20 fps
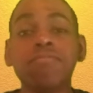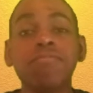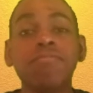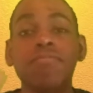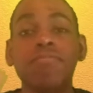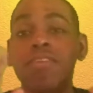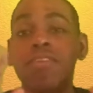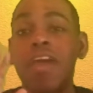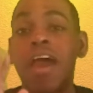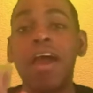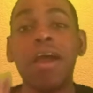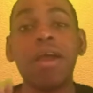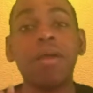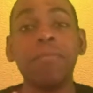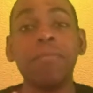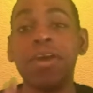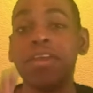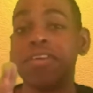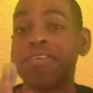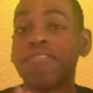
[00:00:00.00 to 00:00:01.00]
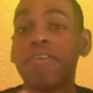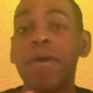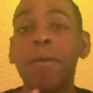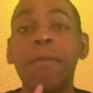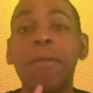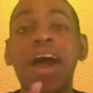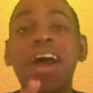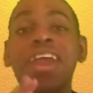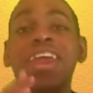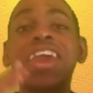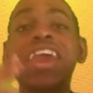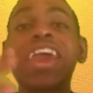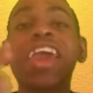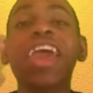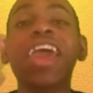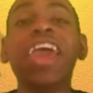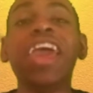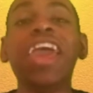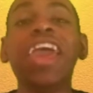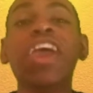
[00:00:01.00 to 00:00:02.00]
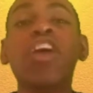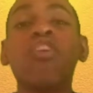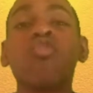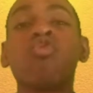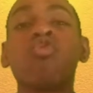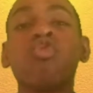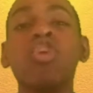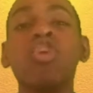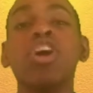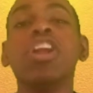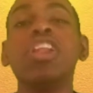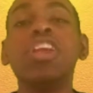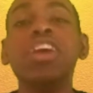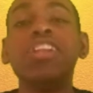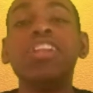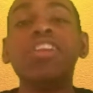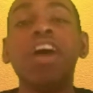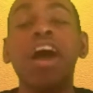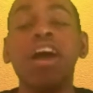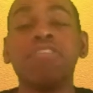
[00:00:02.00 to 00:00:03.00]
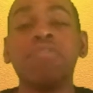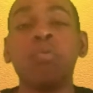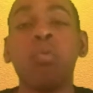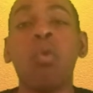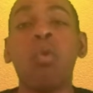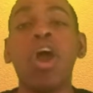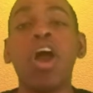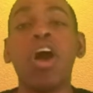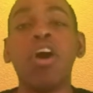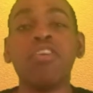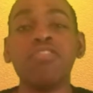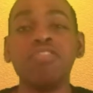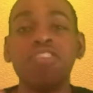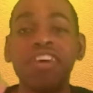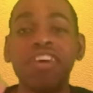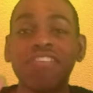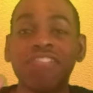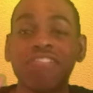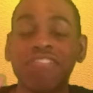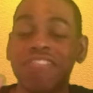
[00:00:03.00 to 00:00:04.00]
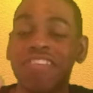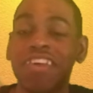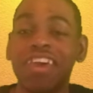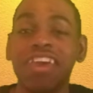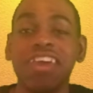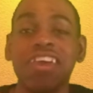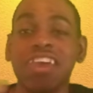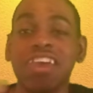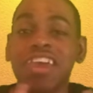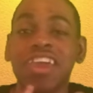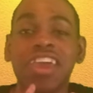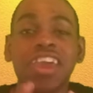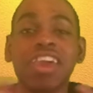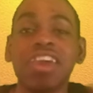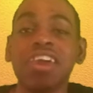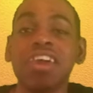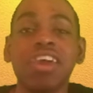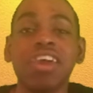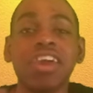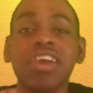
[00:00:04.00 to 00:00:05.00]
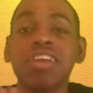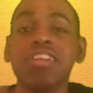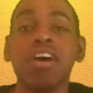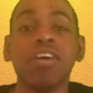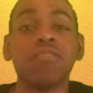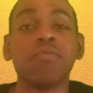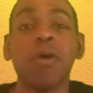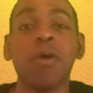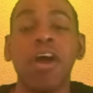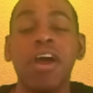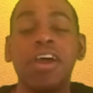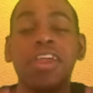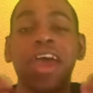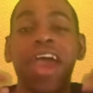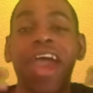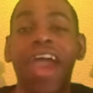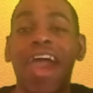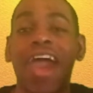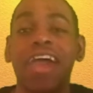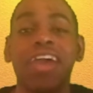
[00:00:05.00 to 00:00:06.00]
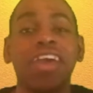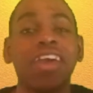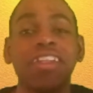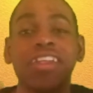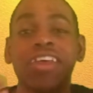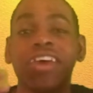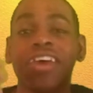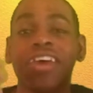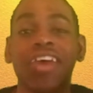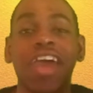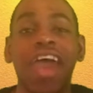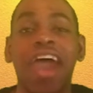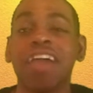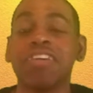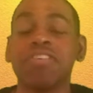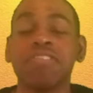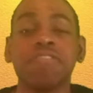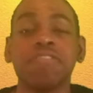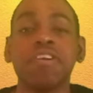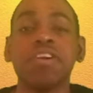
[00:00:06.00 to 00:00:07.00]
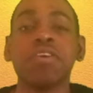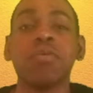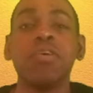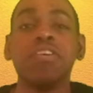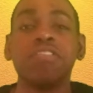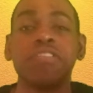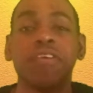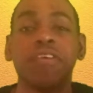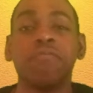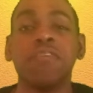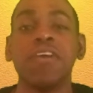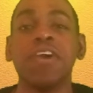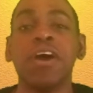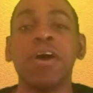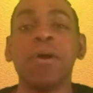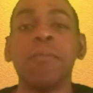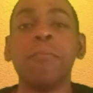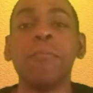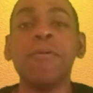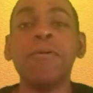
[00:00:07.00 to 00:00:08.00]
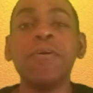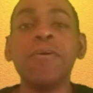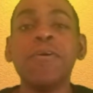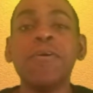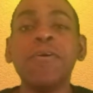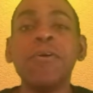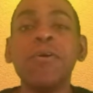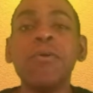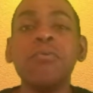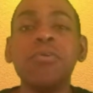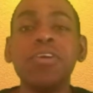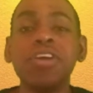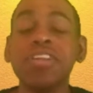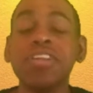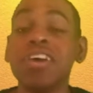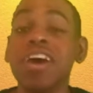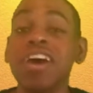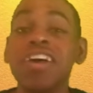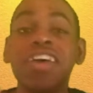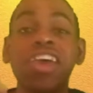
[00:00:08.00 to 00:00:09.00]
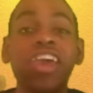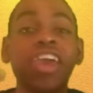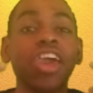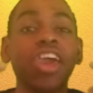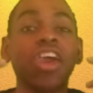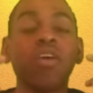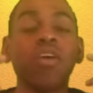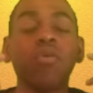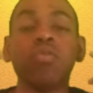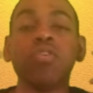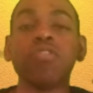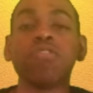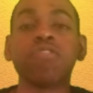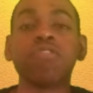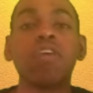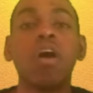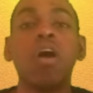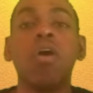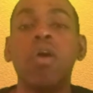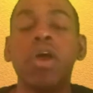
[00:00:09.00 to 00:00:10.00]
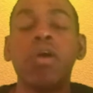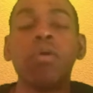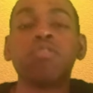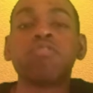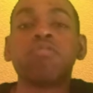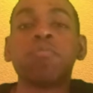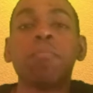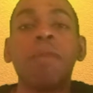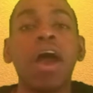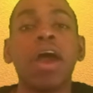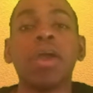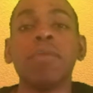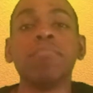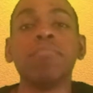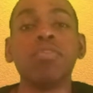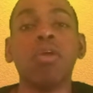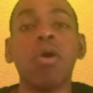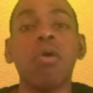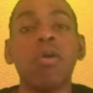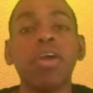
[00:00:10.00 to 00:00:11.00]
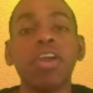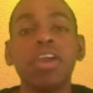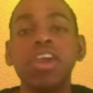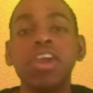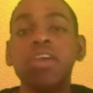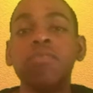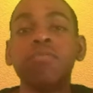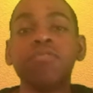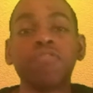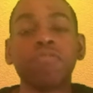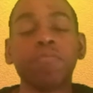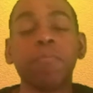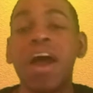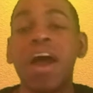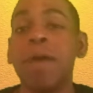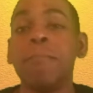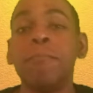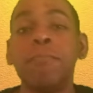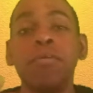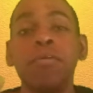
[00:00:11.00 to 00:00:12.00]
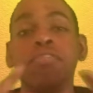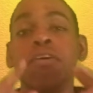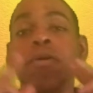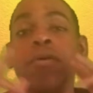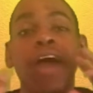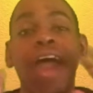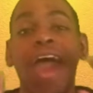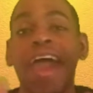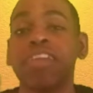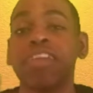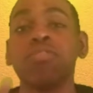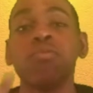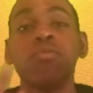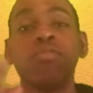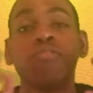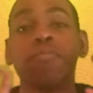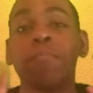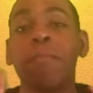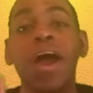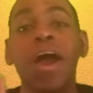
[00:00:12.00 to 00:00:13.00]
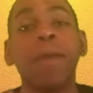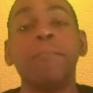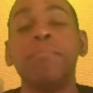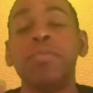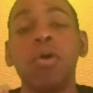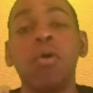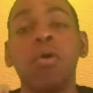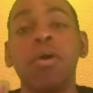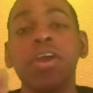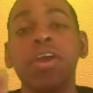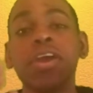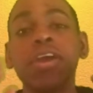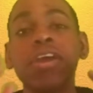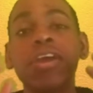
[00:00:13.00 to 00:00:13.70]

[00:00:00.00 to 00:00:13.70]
the Iron Man or somebody, it really does well. He does well, and the action sequence of him, what he does, it was mind blowing. The action was mind blowing